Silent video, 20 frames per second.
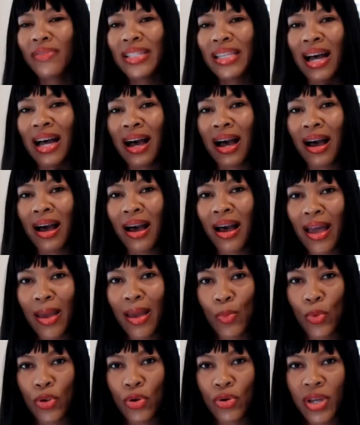
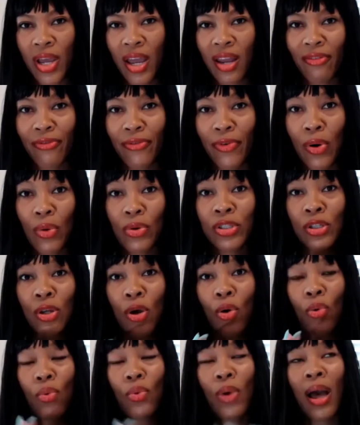time when you're dating folks.
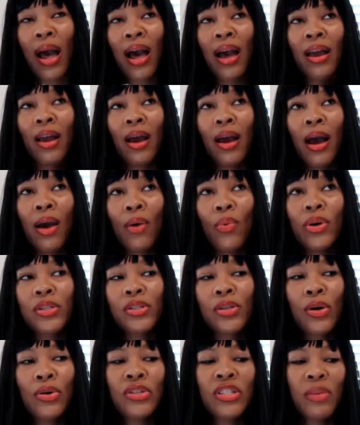So I I
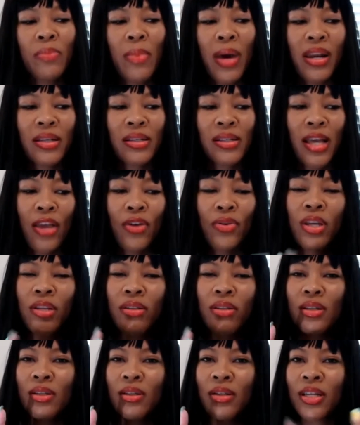once heard somebody say you need
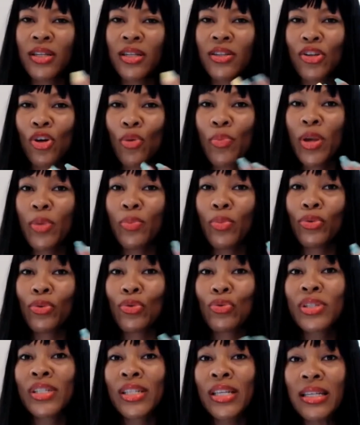to get to know people
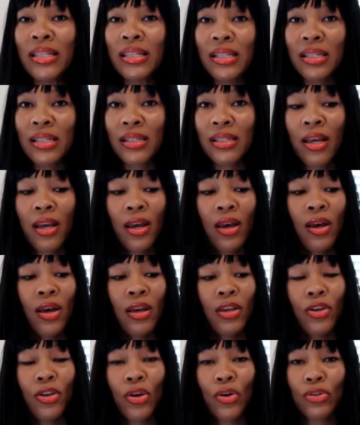through seasons.
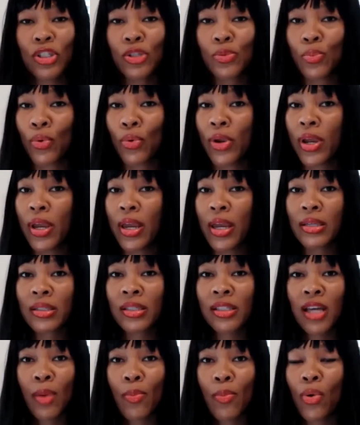Mm-hmm. You know, spring,
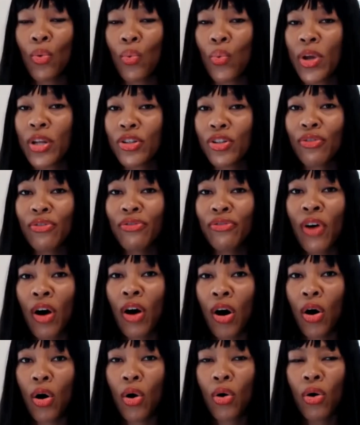summer, winter,
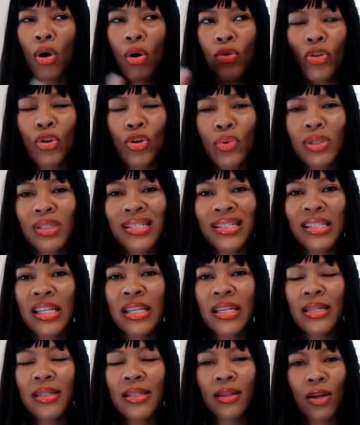fall. Go through a
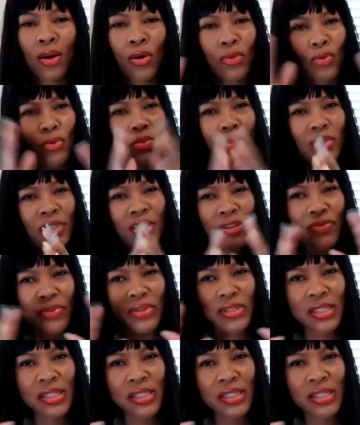season, go through different